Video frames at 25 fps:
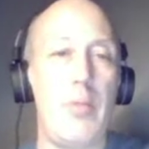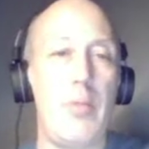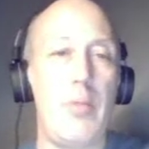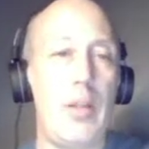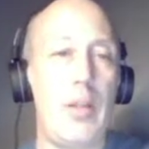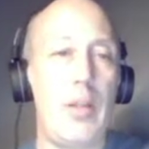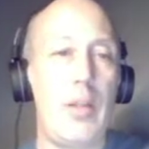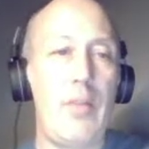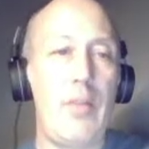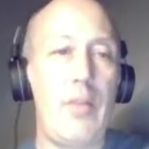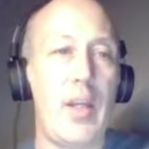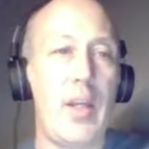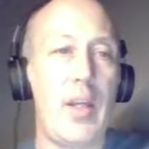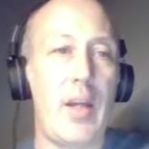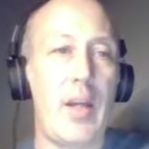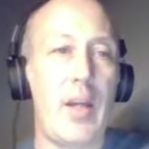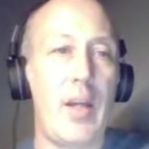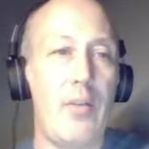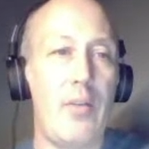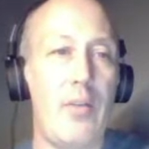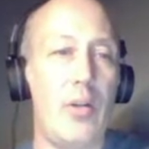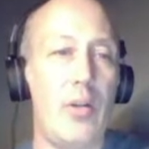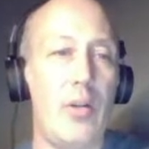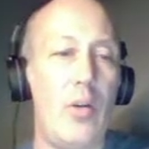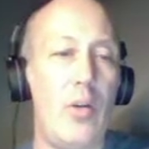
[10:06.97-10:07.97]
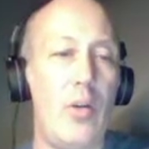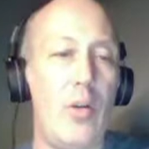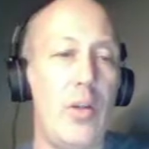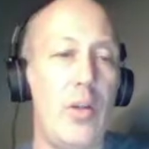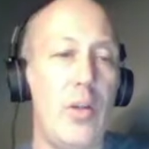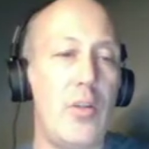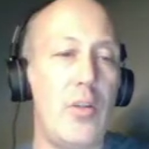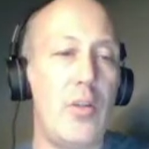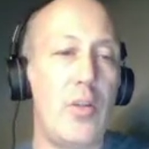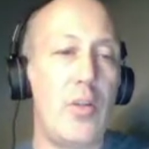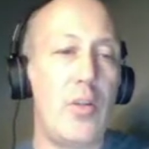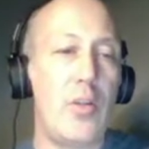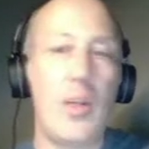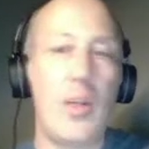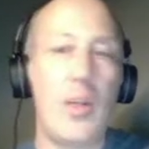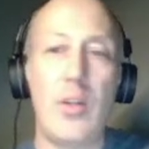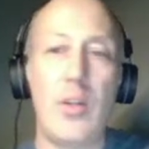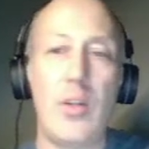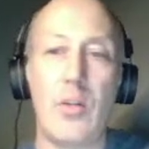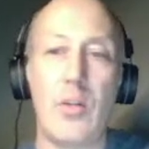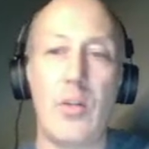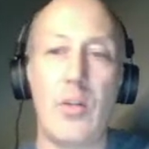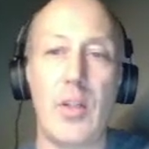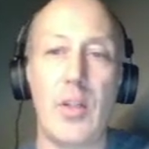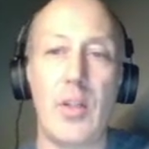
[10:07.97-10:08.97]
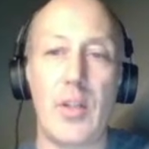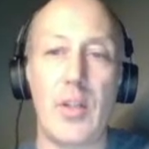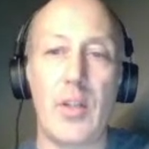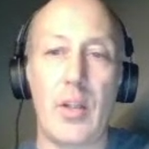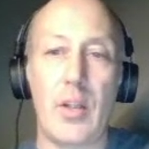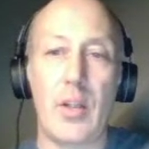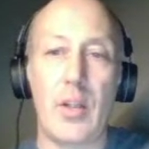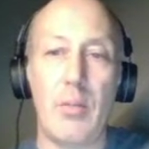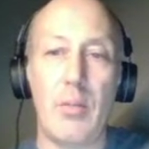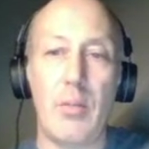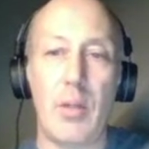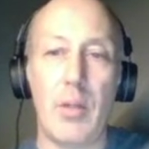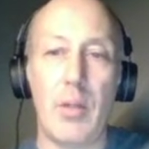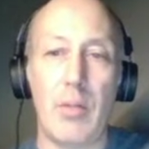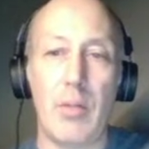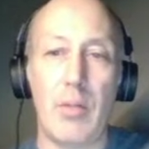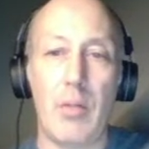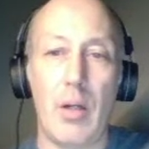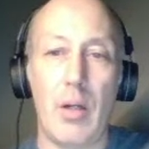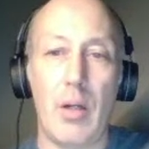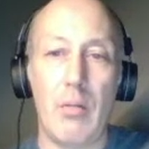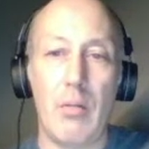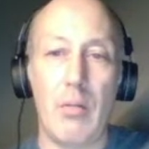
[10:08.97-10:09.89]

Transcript: they have their own in injuries that could be a problem.